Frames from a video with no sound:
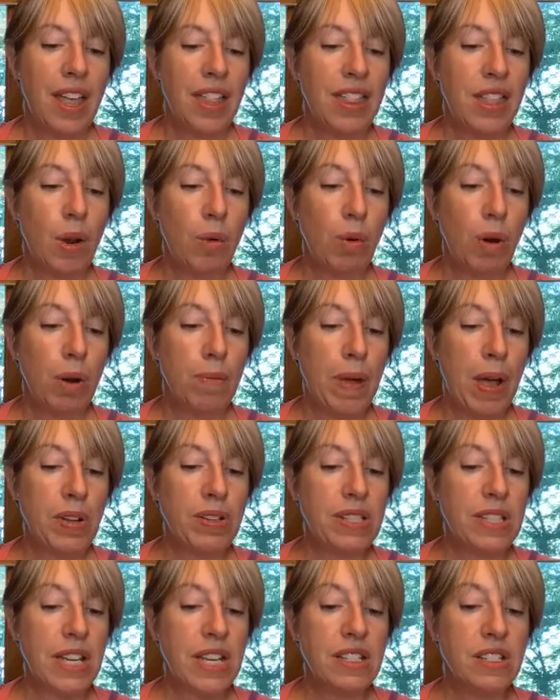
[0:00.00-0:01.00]
There were
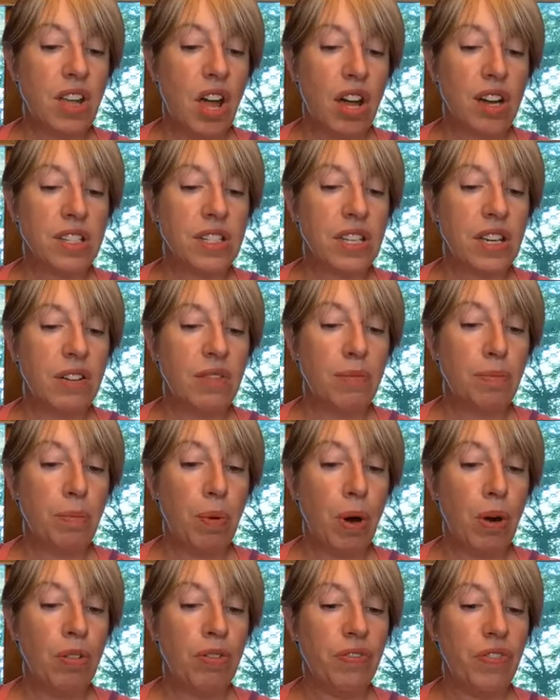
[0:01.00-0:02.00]
about 6 oxen
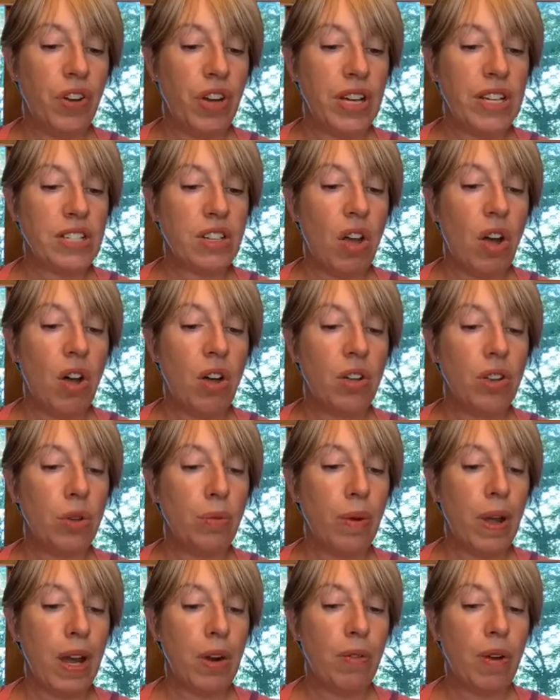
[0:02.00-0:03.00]
per foot all
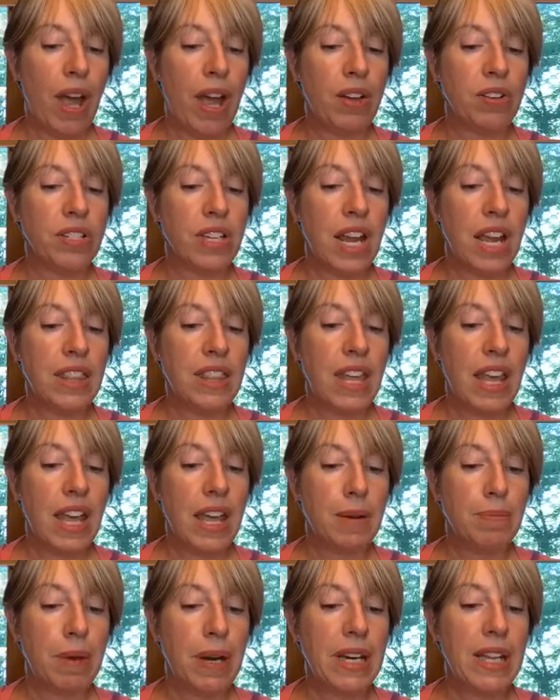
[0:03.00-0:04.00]
the way around, and they
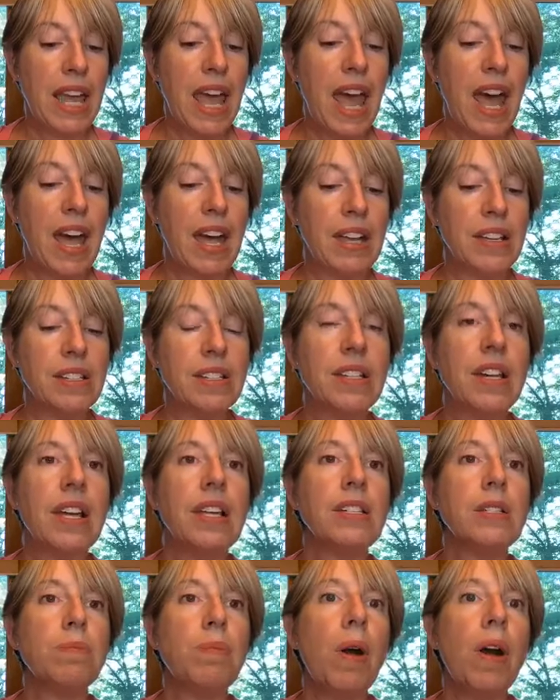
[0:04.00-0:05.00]
had been cast
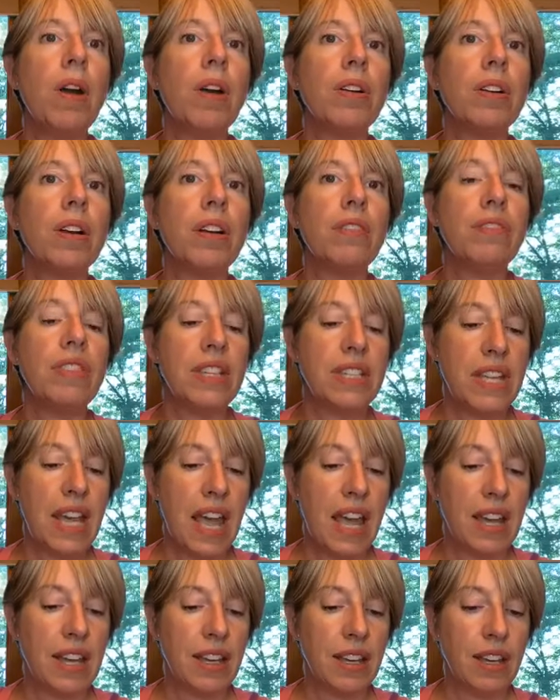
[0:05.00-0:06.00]
as part of the
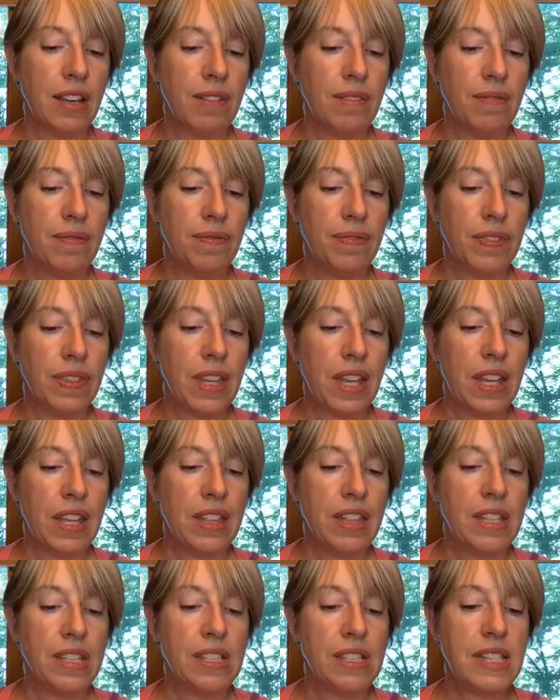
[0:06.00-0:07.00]
tank.
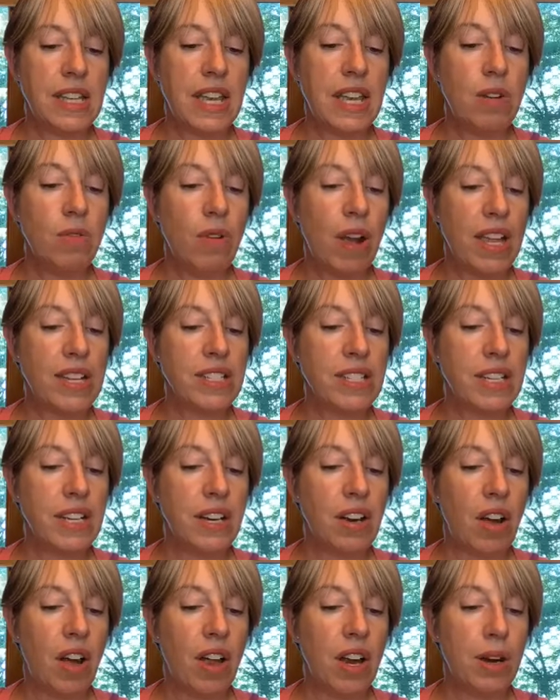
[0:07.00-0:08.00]
The sea
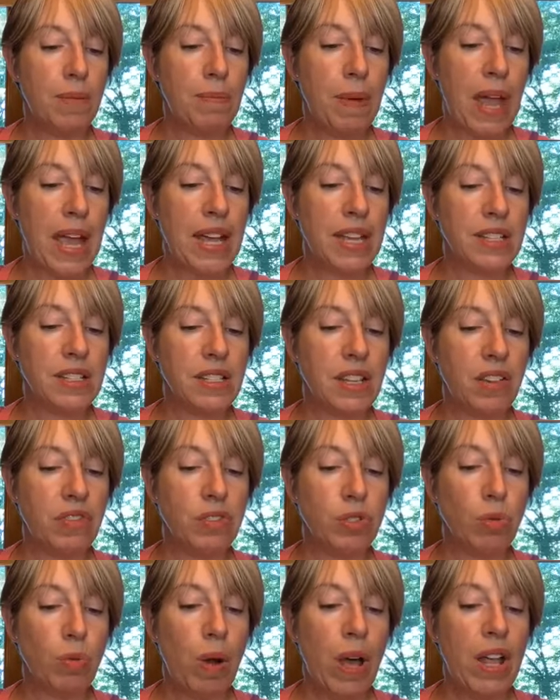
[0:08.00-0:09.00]
rested on a base
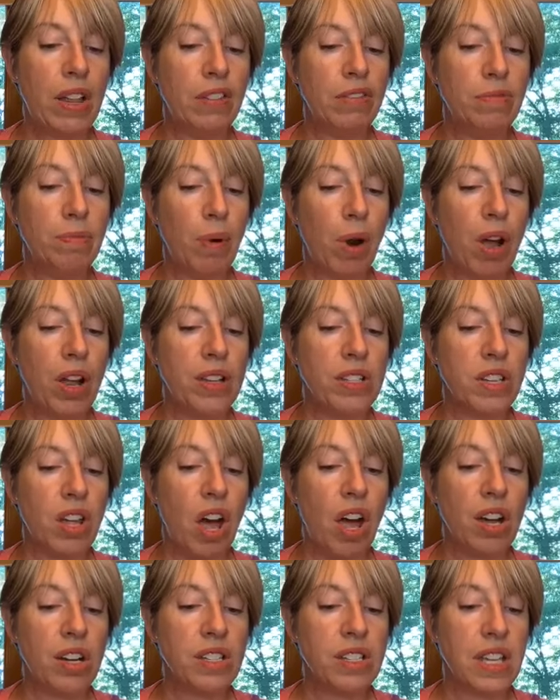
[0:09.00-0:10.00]
of 12 bronze
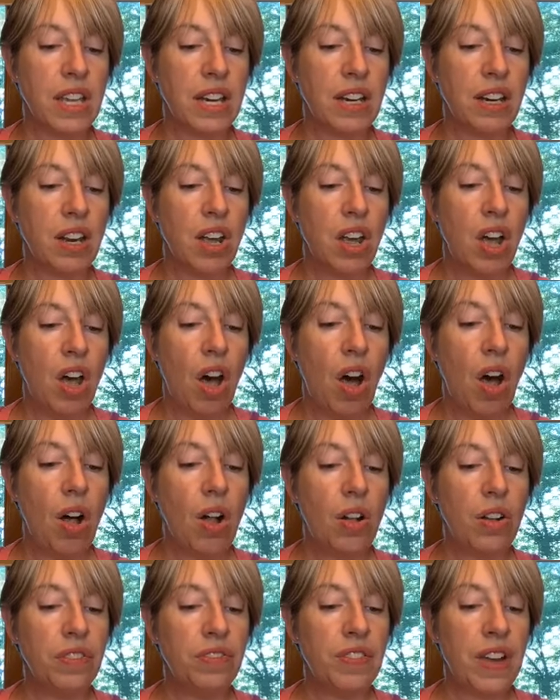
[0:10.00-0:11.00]
oxen,
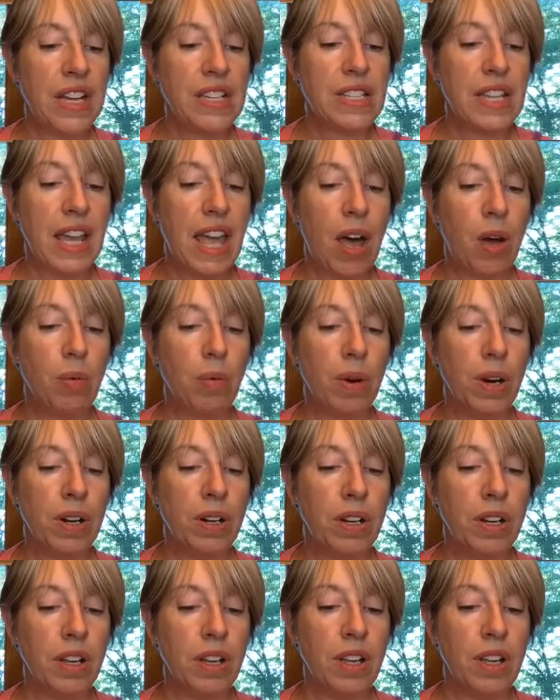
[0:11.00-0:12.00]
all facing outward.